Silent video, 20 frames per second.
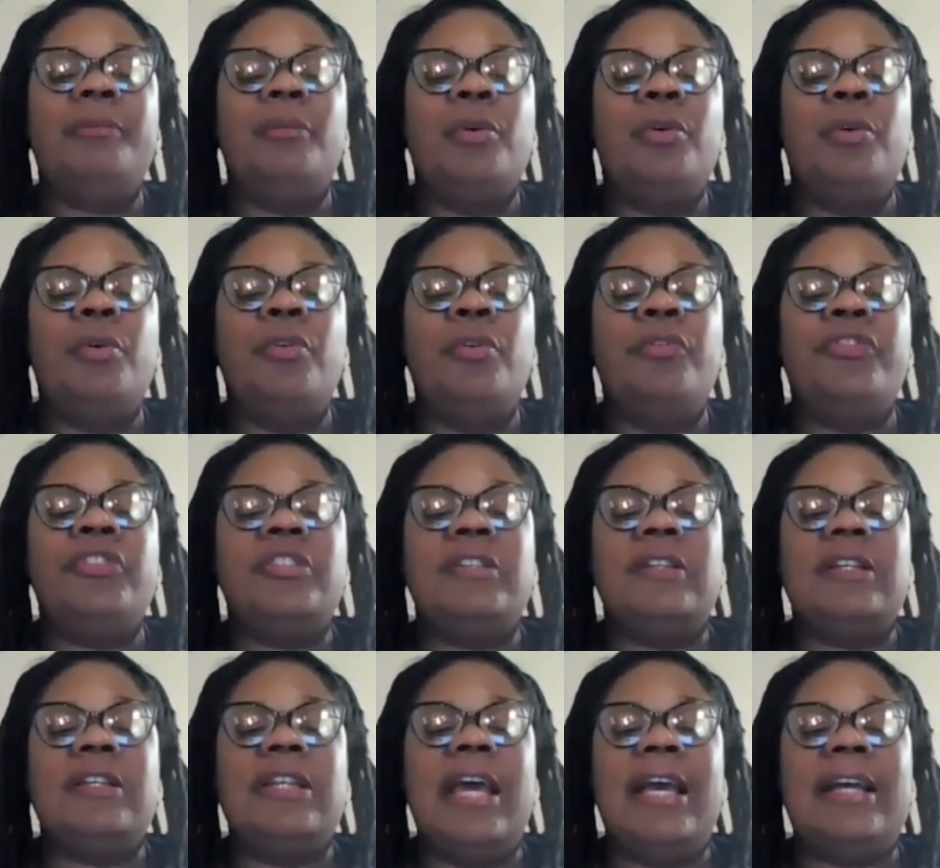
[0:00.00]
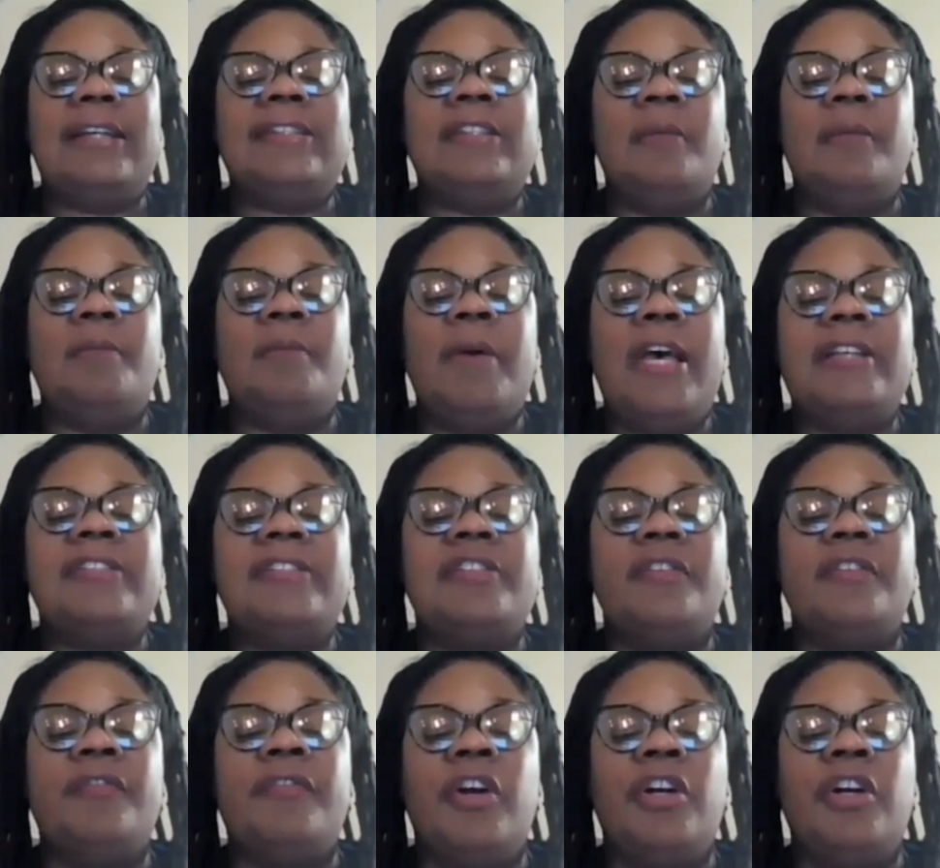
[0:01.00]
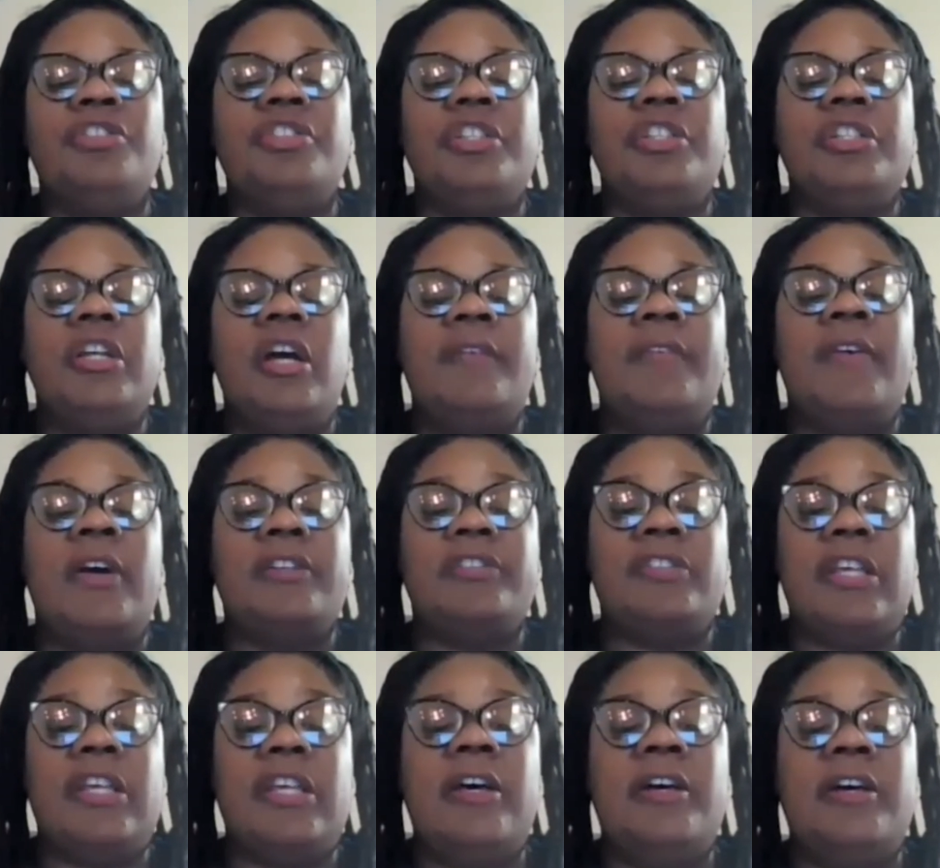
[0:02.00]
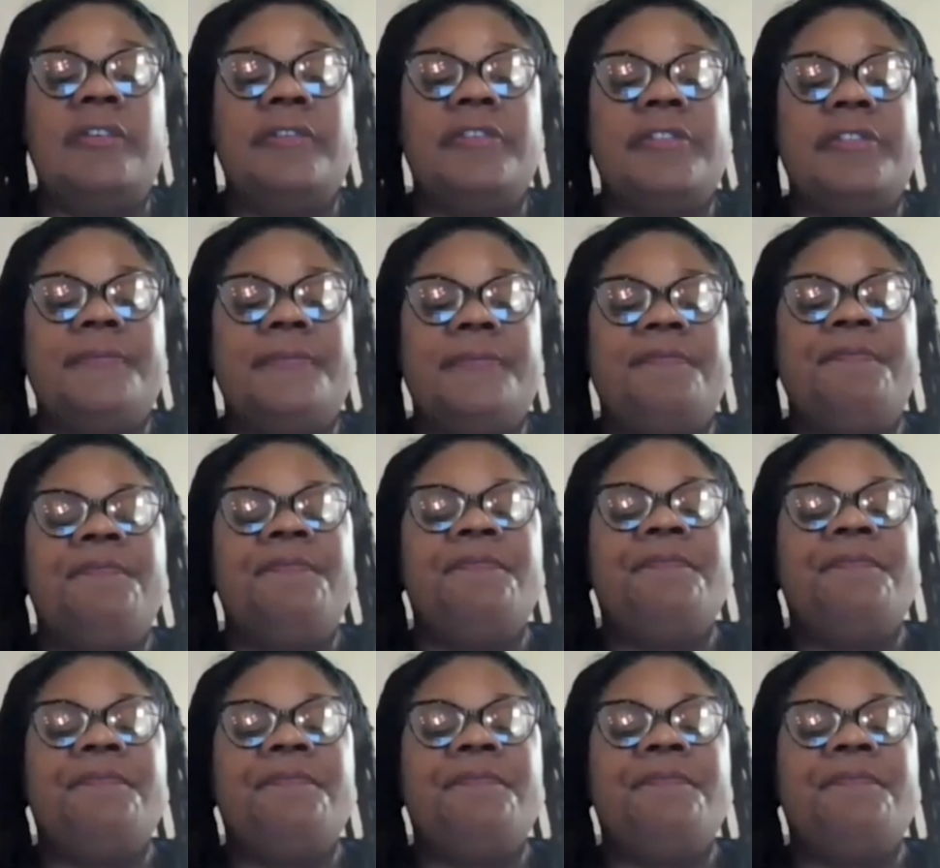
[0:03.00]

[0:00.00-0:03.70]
we move to the next best version of ourselves.